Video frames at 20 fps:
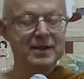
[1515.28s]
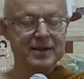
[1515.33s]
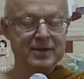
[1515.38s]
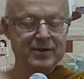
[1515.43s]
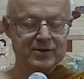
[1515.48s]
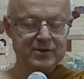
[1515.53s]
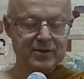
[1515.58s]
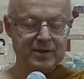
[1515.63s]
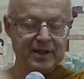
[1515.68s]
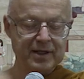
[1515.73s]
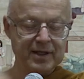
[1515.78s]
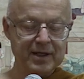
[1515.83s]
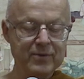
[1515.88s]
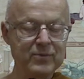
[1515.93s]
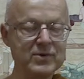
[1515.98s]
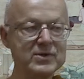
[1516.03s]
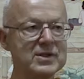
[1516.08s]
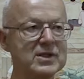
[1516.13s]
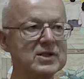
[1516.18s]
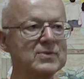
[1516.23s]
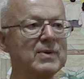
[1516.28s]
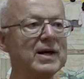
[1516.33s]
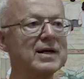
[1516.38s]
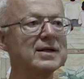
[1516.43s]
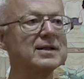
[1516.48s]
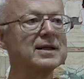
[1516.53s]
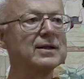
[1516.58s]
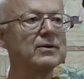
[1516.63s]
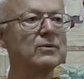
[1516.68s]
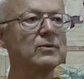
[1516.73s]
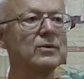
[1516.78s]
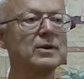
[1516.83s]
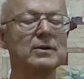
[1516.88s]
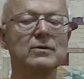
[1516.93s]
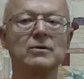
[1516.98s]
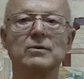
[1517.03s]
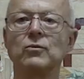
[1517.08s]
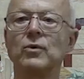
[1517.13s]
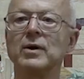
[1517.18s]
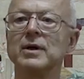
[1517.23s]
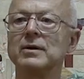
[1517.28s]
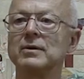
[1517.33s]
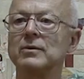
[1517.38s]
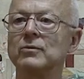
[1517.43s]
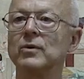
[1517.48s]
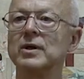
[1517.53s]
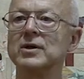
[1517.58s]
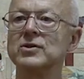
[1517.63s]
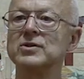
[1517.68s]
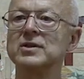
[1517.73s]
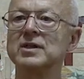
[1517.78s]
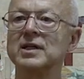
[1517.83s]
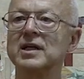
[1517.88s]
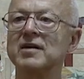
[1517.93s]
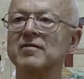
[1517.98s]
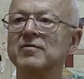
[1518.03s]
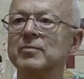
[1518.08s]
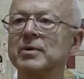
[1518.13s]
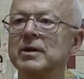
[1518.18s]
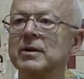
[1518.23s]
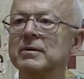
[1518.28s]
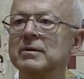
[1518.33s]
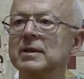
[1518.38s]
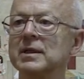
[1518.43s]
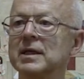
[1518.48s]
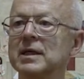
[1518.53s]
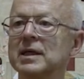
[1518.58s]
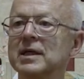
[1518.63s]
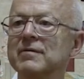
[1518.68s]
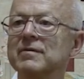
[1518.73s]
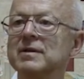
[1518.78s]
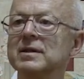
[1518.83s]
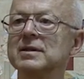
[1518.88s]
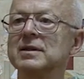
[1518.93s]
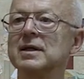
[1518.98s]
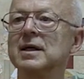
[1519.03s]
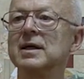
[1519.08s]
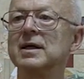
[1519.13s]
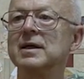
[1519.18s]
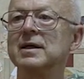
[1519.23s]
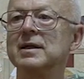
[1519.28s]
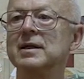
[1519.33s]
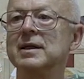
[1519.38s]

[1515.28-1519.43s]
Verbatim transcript: And so the king was expecting, where, where should a gift be given?